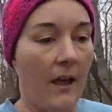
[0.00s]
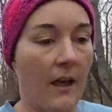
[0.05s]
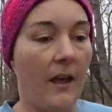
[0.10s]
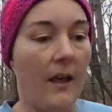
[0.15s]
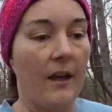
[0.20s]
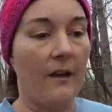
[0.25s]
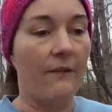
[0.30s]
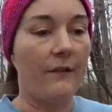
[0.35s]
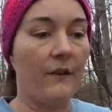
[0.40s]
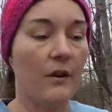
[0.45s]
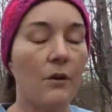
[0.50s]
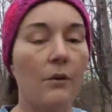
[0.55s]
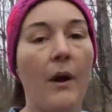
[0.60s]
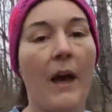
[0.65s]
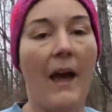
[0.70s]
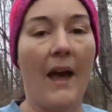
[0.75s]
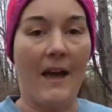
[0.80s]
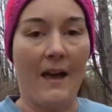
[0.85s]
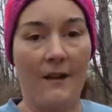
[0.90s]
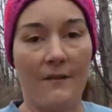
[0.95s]
if you
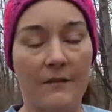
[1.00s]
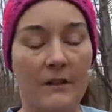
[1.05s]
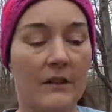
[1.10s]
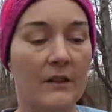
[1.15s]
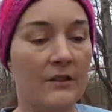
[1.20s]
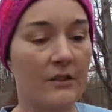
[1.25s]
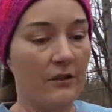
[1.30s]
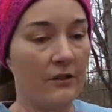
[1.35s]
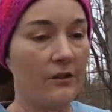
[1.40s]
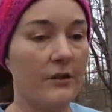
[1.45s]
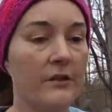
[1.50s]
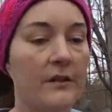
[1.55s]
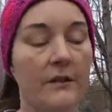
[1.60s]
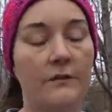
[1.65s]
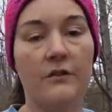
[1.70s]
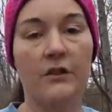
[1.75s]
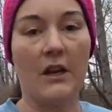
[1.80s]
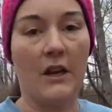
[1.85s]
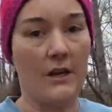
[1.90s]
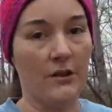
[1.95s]
have degenerative
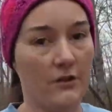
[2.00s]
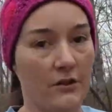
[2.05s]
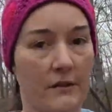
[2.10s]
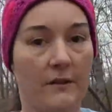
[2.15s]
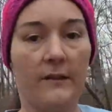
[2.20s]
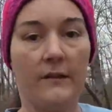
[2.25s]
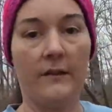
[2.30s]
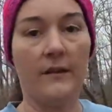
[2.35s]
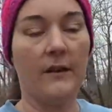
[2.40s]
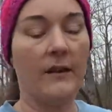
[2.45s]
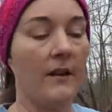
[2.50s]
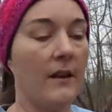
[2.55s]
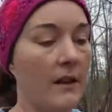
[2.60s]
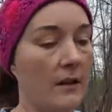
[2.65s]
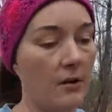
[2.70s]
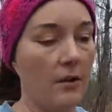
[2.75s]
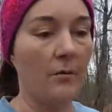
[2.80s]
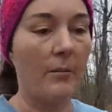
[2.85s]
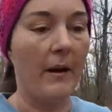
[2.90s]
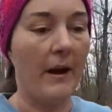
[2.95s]
changes in
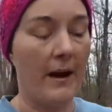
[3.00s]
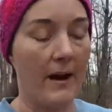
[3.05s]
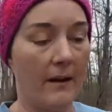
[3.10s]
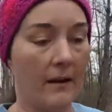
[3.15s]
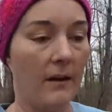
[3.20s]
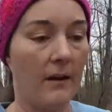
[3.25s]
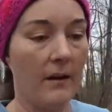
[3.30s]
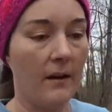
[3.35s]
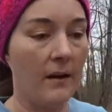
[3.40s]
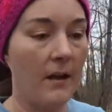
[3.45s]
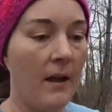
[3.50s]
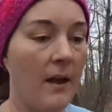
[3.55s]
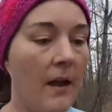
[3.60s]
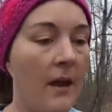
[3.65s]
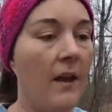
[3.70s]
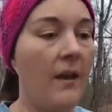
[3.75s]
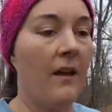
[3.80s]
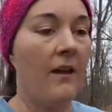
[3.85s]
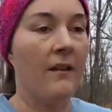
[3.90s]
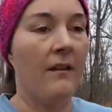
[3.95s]
your back,
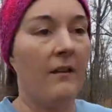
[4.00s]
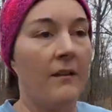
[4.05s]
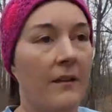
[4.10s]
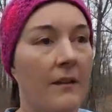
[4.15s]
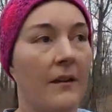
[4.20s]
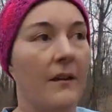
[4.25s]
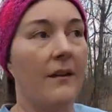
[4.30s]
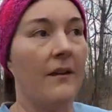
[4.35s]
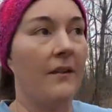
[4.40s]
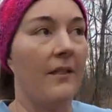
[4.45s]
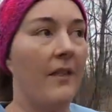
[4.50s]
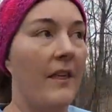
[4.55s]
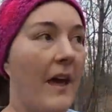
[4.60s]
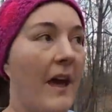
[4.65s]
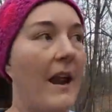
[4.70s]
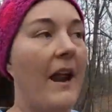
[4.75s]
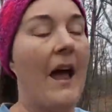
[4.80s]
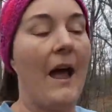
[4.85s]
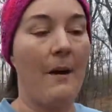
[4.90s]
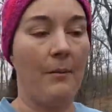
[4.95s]

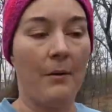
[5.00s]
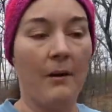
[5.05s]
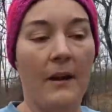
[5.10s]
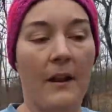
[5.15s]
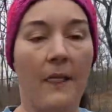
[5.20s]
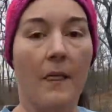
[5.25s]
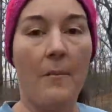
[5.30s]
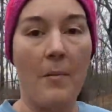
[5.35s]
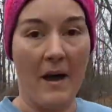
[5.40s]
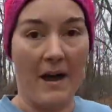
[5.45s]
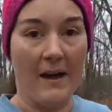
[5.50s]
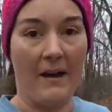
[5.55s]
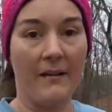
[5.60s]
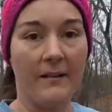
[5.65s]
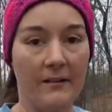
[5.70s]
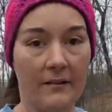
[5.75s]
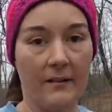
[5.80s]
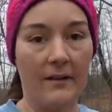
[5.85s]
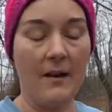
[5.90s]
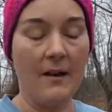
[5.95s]
that happened in the
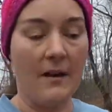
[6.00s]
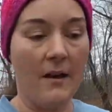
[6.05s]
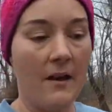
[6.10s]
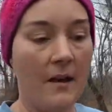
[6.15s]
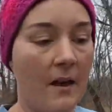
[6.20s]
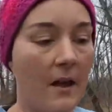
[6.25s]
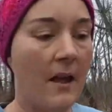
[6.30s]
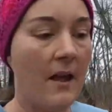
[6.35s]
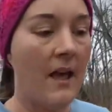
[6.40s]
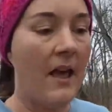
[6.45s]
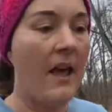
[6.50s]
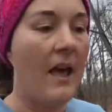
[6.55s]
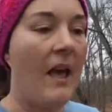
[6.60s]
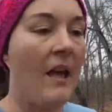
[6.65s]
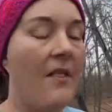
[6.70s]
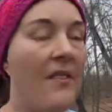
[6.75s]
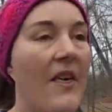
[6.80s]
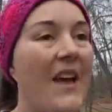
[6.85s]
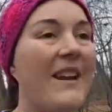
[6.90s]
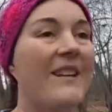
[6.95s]
past.
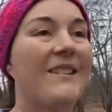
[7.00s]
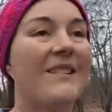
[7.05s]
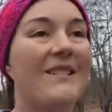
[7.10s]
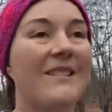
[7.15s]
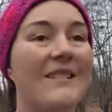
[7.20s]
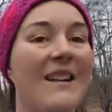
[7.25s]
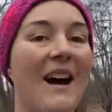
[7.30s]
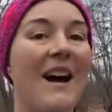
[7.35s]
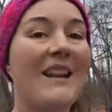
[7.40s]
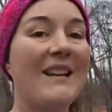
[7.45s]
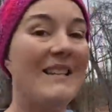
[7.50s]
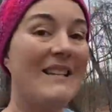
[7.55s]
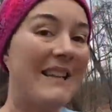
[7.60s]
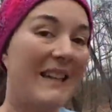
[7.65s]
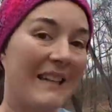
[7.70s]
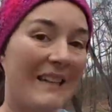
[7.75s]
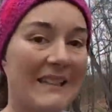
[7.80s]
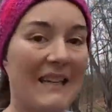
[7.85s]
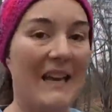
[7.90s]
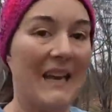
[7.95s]
That does not
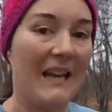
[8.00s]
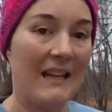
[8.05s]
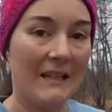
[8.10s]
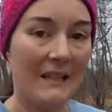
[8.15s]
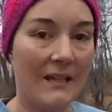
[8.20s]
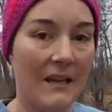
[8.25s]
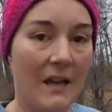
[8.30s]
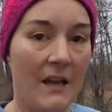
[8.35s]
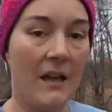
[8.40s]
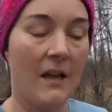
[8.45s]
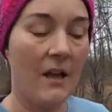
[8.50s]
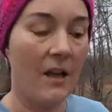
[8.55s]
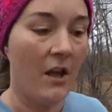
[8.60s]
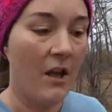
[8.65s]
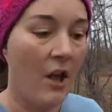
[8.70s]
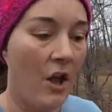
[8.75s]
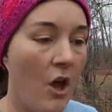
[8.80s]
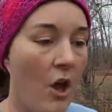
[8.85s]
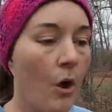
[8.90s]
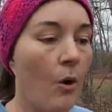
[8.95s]
dictate
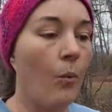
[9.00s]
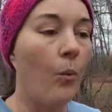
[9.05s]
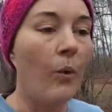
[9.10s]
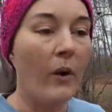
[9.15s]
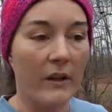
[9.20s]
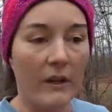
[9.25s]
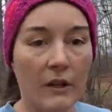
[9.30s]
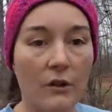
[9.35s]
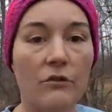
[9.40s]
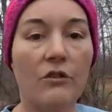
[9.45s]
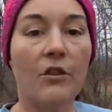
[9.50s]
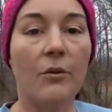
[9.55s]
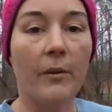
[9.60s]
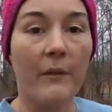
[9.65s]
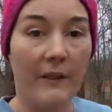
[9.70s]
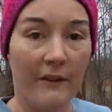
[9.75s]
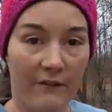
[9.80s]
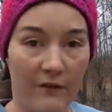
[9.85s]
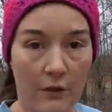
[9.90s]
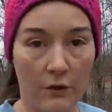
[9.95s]
what you do in
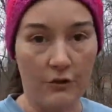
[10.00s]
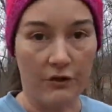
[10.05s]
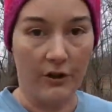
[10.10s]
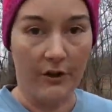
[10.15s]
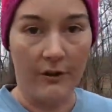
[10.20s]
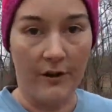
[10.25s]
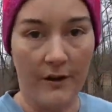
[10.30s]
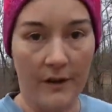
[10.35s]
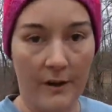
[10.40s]
the future.